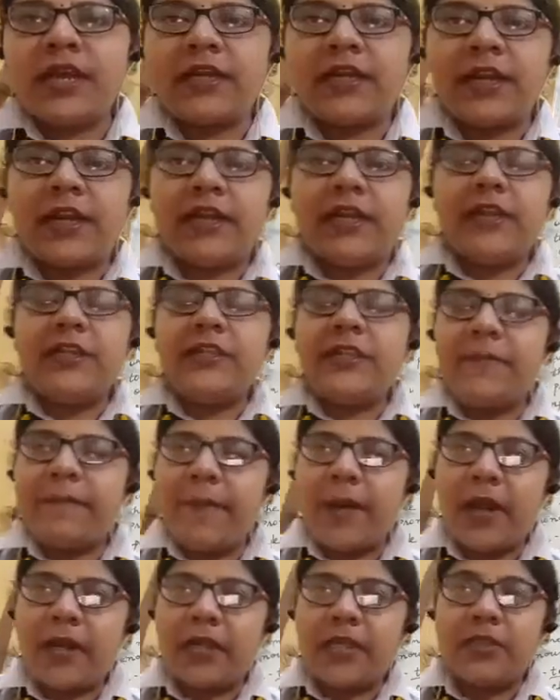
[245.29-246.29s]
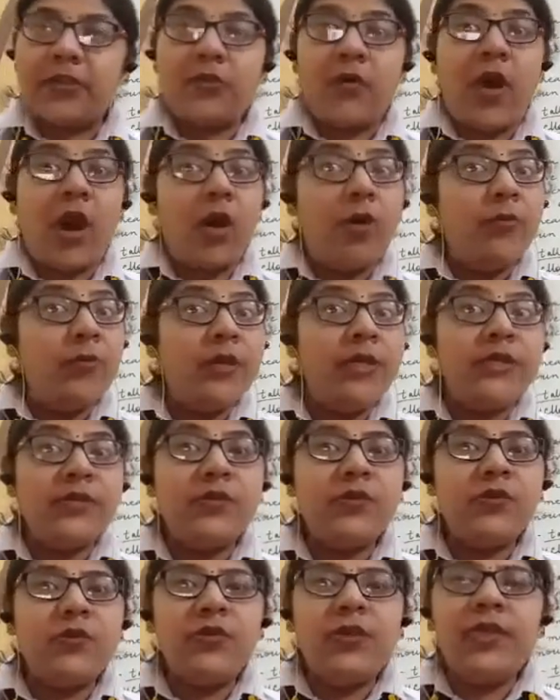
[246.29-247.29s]
attended the party, so how many
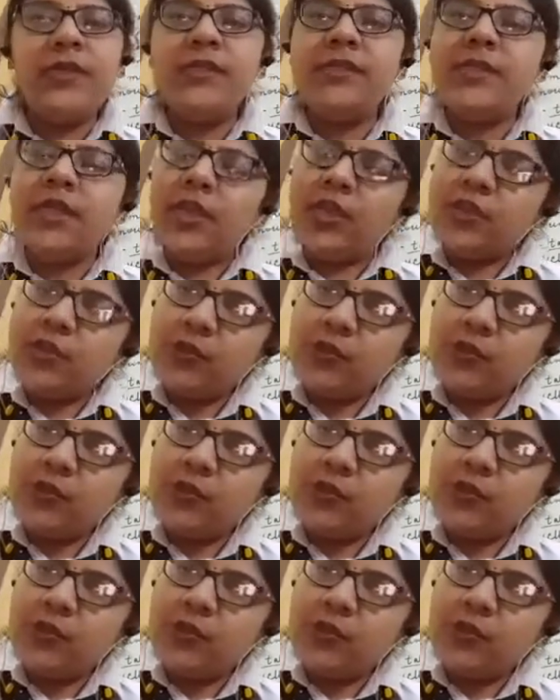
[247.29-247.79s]
students?